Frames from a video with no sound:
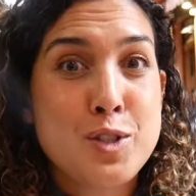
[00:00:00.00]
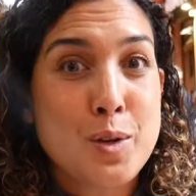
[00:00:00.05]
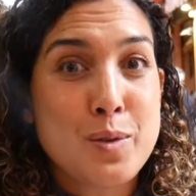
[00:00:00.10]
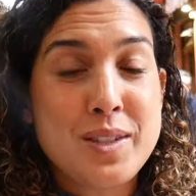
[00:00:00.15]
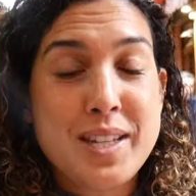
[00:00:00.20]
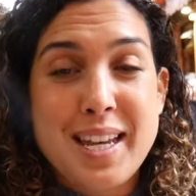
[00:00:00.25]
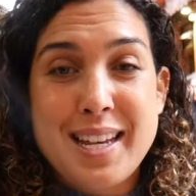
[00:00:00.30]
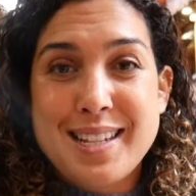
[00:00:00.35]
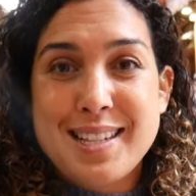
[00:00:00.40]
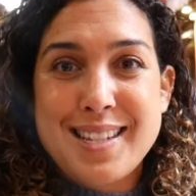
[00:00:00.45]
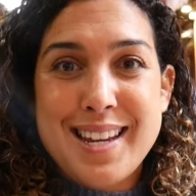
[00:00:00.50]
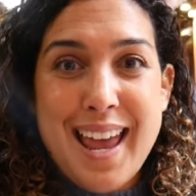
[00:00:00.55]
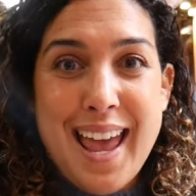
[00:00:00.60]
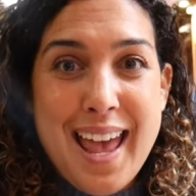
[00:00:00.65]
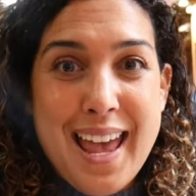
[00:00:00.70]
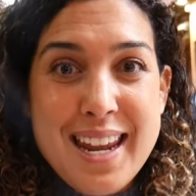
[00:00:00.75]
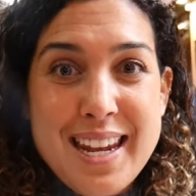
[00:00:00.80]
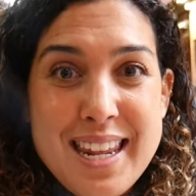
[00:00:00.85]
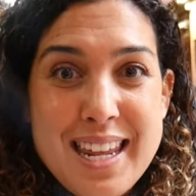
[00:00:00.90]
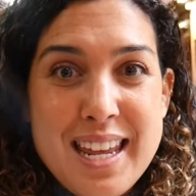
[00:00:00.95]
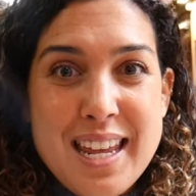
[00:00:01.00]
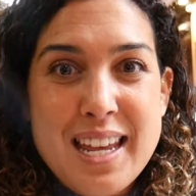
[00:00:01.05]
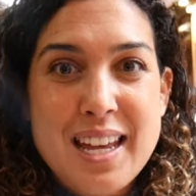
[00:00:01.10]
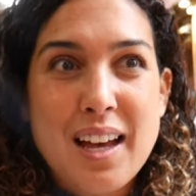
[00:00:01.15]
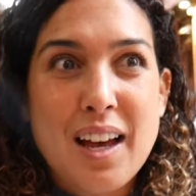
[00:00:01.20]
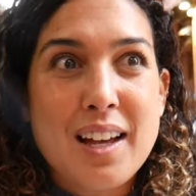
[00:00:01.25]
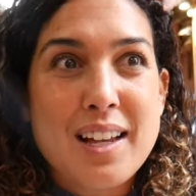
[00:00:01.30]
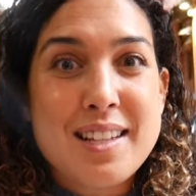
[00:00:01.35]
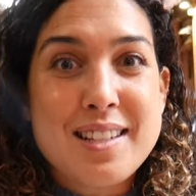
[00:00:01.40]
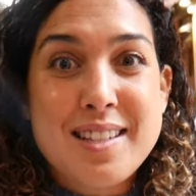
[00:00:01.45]
don't taste any
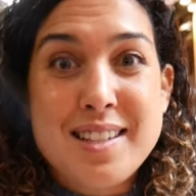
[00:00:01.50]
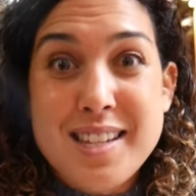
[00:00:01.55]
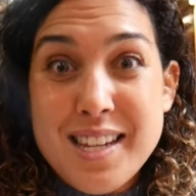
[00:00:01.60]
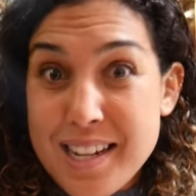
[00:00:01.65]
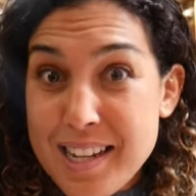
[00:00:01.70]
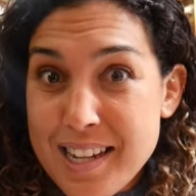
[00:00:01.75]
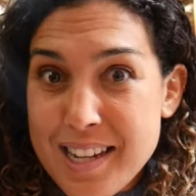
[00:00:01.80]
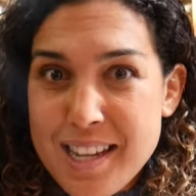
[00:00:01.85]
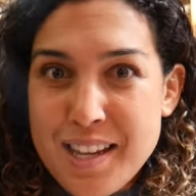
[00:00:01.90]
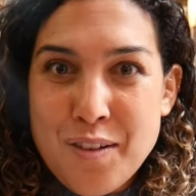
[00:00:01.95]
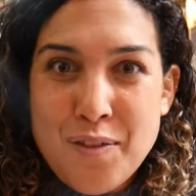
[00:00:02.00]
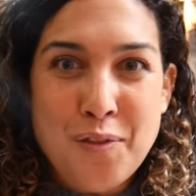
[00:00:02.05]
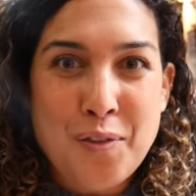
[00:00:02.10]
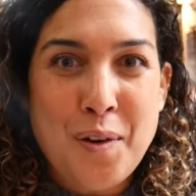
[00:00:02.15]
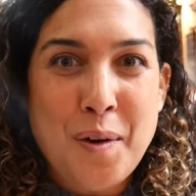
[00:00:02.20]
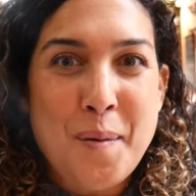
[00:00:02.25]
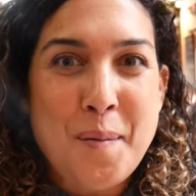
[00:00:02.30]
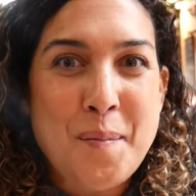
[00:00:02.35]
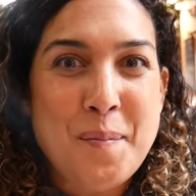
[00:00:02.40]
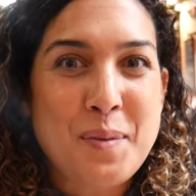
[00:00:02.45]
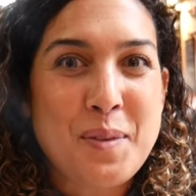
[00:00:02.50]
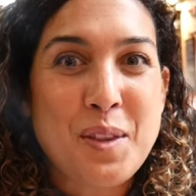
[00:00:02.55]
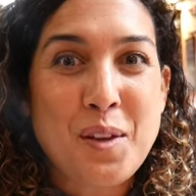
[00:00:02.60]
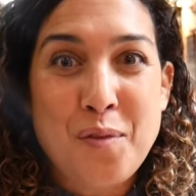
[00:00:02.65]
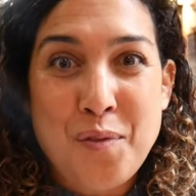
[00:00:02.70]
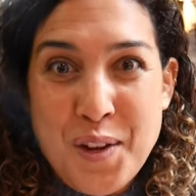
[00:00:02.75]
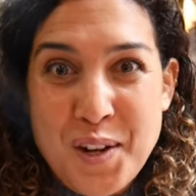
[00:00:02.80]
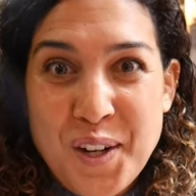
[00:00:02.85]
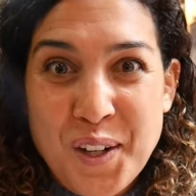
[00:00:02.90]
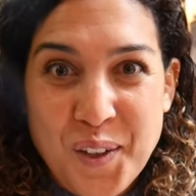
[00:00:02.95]
acidity from the
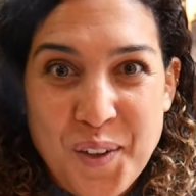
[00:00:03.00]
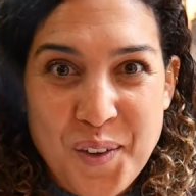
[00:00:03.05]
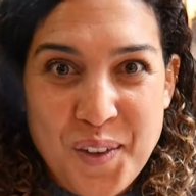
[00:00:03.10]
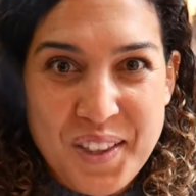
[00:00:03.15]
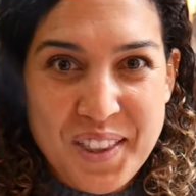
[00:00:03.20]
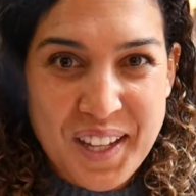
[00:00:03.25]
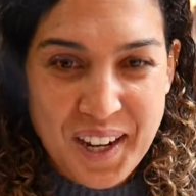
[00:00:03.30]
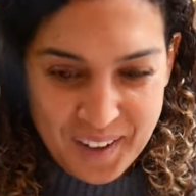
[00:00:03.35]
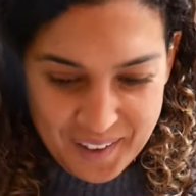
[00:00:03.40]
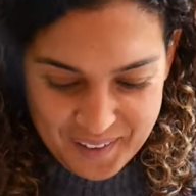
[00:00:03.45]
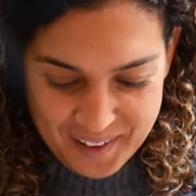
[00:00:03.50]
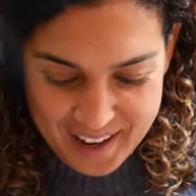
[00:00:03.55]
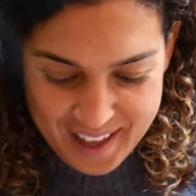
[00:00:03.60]
vinegar in there.